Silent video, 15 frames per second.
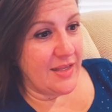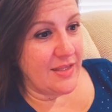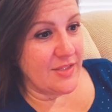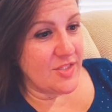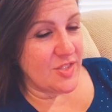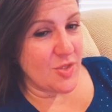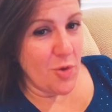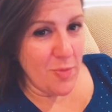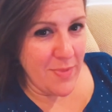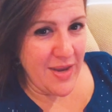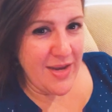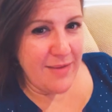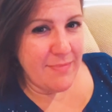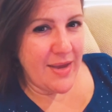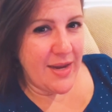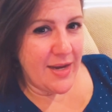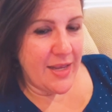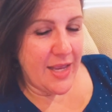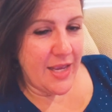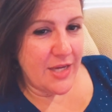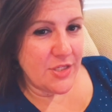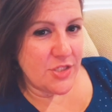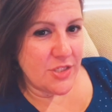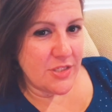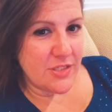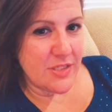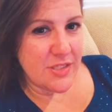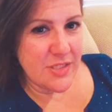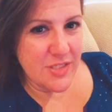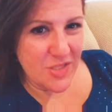so many
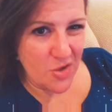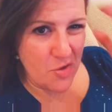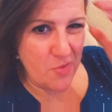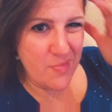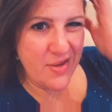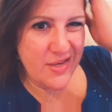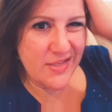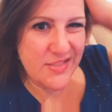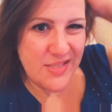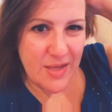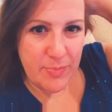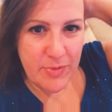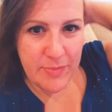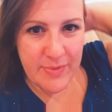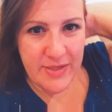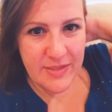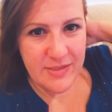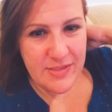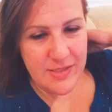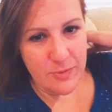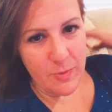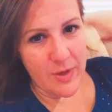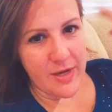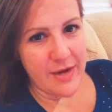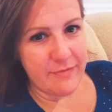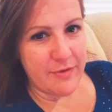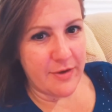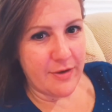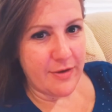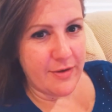medications and so many supplements and
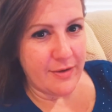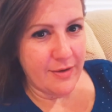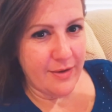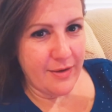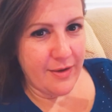whatever